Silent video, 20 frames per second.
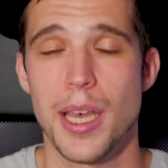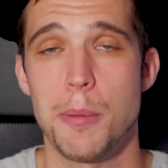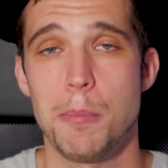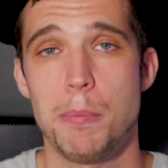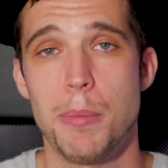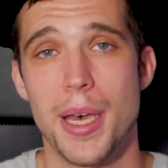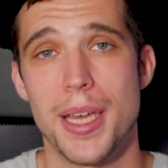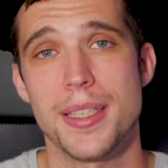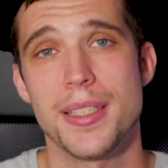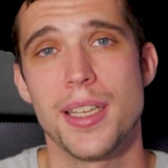
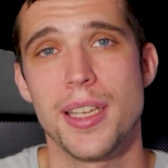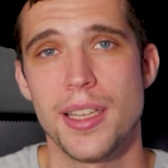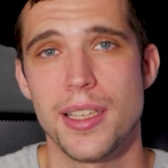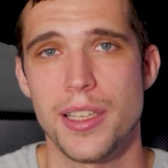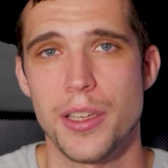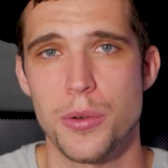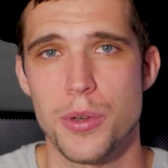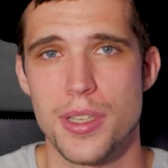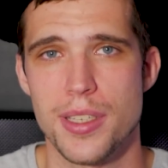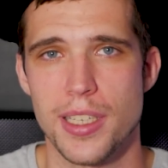
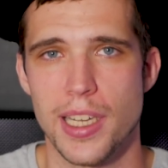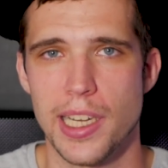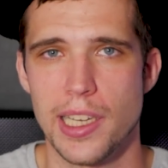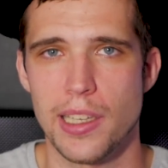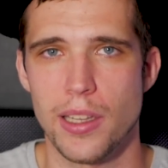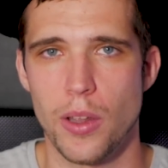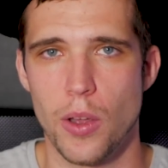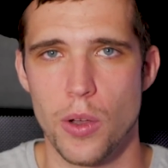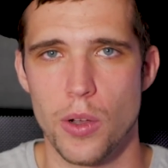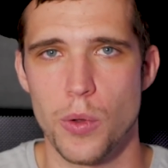But there is a
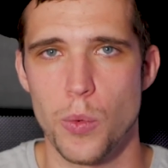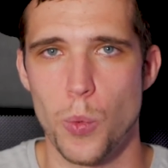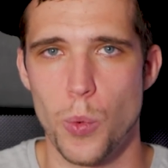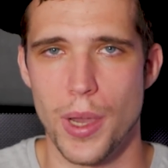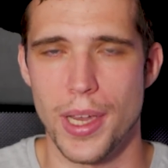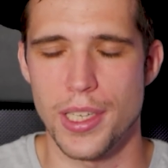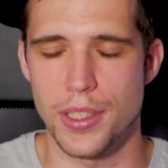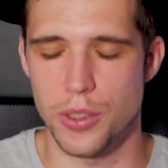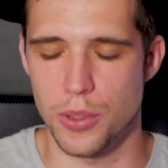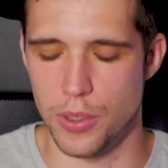long
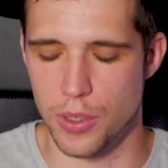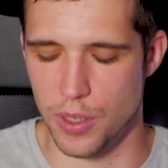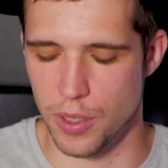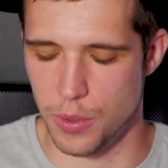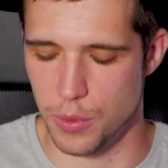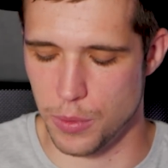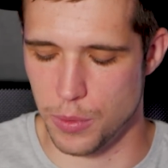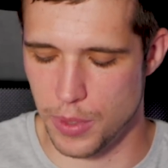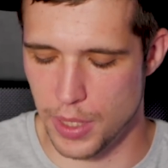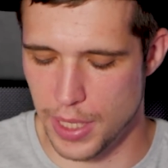way to
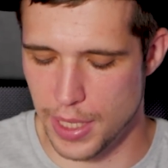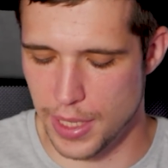go.